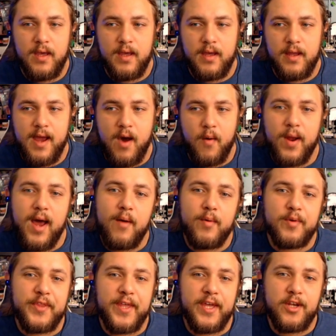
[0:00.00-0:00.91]
Now what I
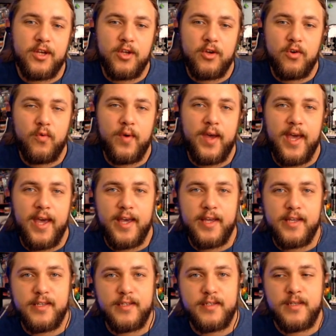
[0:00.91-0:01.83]
would then do
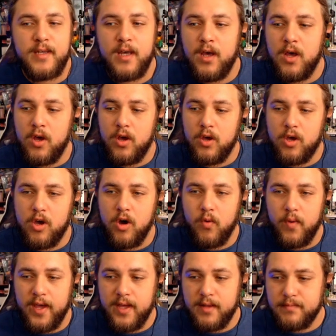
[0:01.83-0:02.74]
is
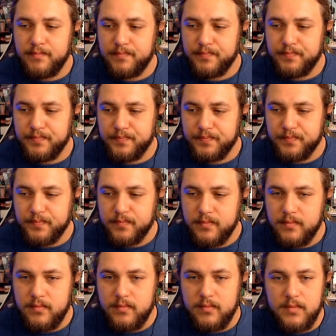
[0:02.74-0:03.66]
go in,
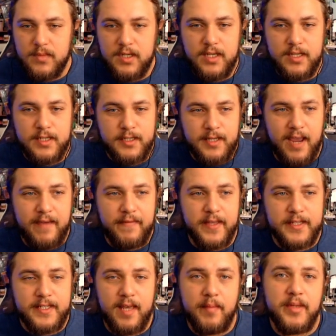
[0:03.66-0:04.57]
save
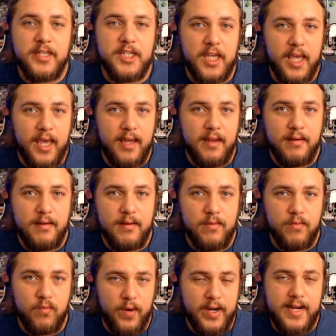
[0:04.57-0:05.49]
this image again,
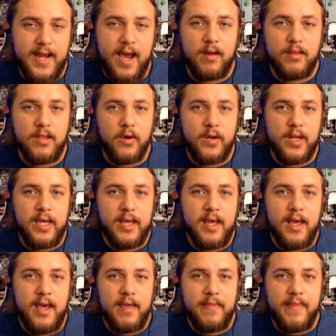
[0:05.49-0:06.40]
re-download it.
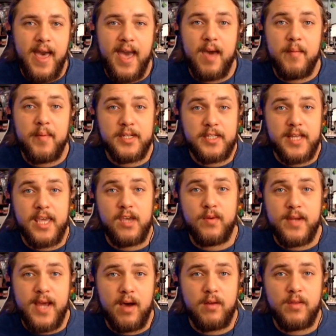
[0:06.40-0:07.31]
That image that you
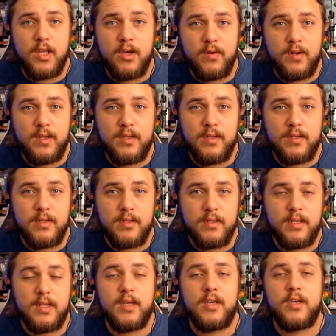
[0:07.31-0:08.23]
download,
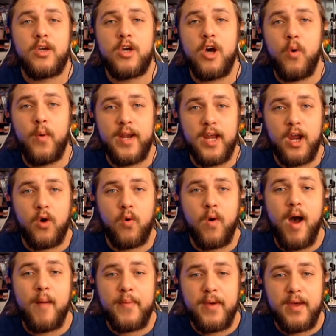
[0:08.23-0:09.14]
go in and
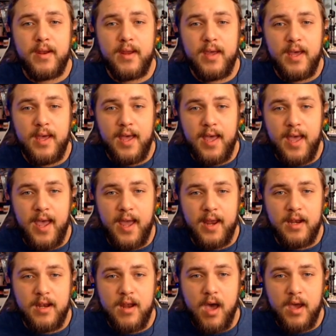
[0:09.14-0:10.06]
crop it
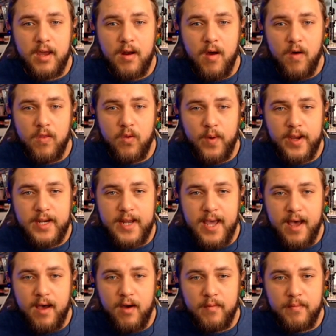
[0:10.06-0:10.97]
and knock it all the way
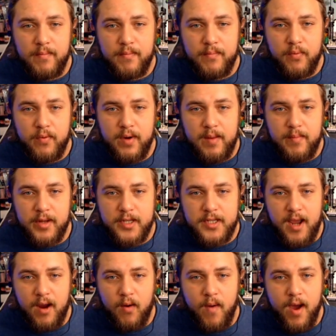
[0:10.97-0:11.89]
down, pretty much
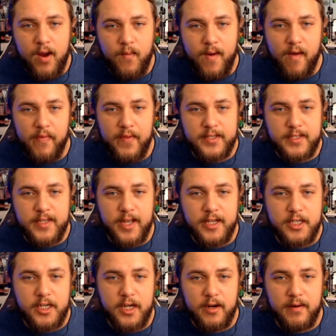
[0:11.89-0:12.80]
like right around this
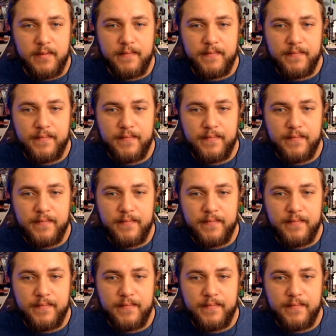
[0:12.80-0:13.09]
edge here.